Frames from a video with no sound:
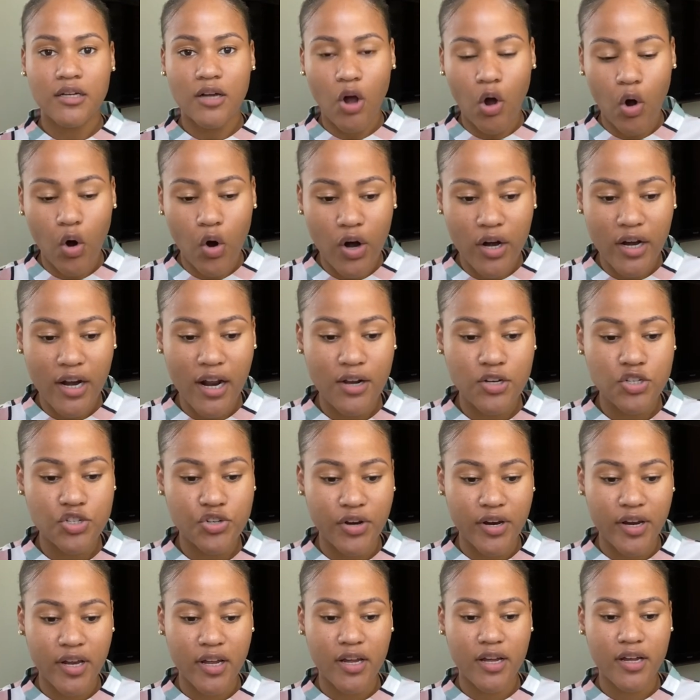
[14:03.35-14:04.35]
order a
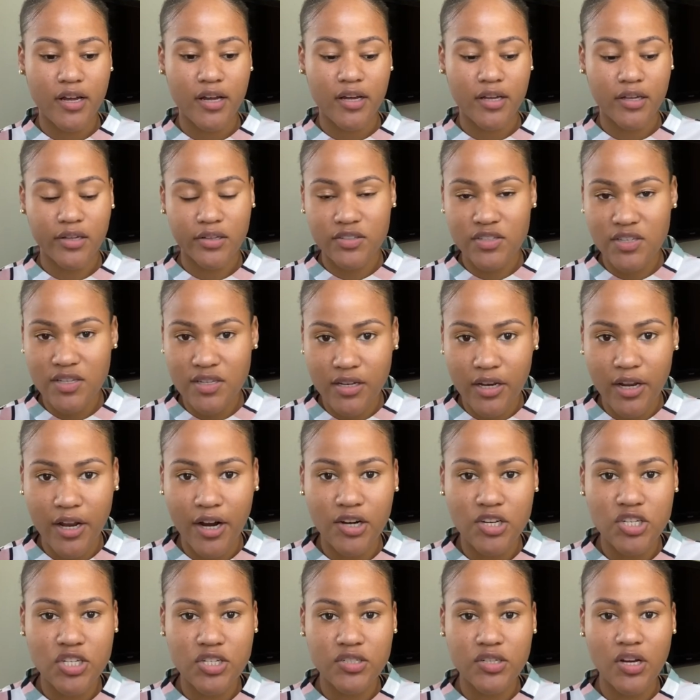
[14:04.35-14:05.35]
drink, you sit
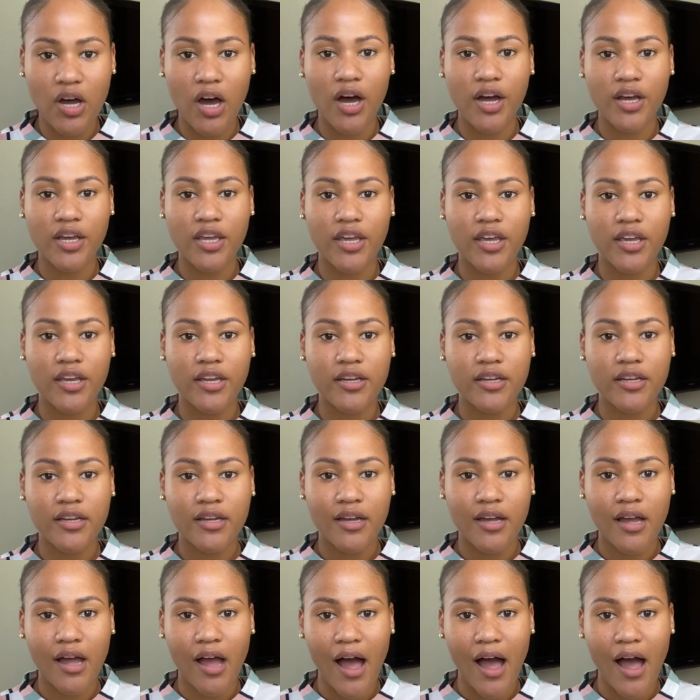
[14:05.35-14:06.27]
there talking,